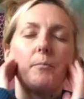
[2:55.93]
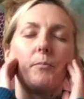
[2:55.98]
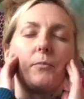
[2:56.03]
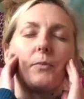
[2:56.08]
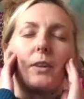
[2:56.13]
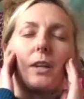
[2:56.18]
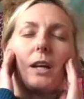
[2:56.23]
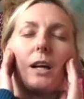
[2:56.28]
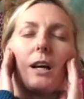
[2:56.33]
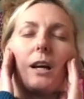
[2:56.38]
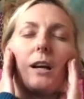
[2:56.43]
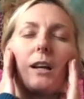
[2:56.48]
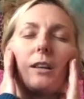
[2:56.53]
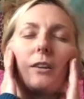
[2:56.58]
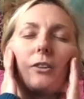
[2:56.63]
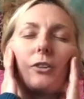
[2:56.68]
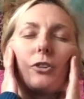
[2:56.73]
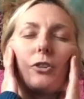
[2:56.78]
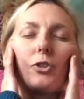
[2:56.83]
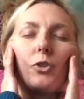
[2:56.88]
And the
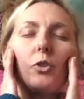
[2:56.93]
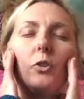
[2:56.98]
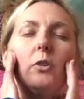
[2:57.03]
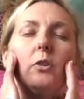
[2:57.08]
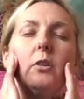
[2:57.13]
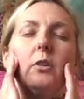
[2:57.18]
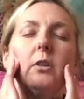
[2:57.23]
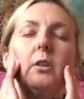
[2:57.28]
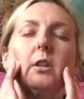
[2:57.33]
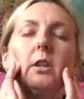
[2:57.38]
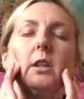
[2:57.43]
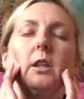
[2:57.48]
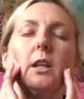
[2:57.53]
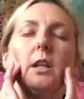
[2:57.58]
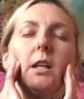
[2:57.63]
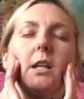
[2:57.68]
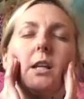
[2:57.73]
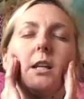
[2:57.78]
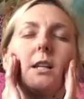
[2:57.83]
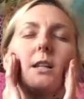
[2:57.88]
jaw
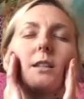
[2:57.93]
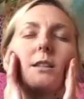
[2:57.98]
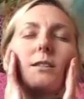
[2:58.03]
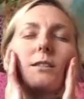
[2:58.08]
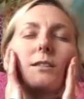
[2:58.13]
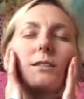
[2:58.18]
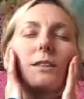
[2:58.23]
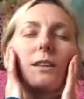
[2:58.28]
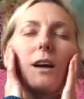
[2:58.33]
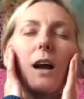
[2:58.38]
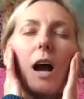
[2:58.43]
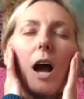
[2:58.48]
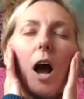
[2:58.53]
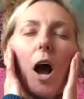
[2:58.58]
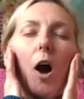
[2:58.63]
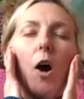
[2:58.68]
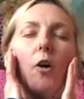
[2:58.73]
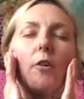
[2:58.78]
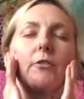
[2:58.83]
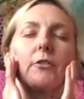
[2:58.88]
is
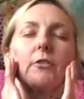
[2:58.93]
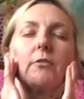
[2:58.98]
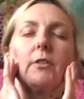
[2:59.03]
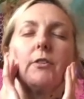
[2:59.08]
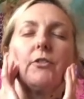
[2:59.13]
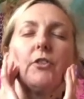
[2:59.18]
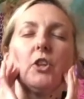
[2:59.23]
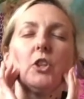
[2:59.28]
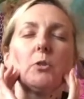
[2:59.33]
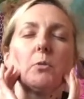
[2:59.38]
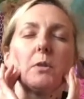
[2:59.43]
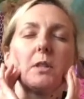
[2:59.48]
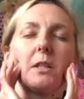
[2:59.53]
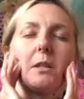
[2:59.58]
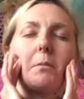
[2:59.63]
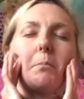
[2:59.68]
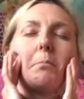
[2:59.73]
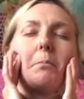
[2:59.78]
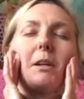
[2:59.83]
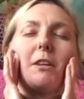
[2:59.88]
often referred to as the
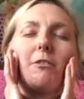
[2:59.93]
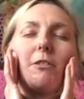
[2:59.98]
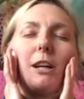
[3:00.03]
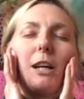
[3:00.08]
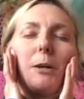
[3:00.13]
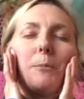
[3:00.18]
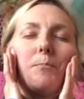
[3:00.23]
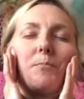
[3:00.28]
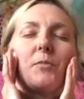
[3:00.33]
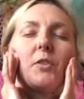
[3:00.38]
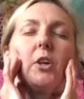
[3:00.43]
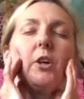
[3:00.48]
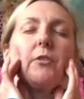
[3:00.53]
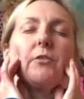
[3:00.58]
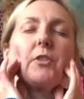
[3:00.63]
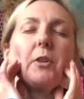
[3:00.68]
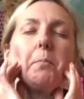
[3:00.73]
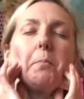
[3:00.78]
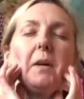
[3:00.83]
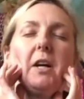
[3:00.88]
mirror of the
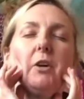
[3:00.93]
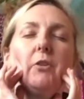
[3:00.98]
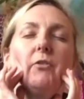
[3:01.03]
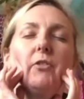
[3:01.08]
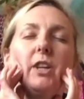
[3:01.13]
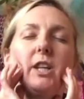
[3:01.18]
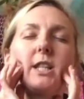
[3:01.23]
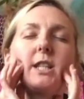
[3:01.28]
pelvis.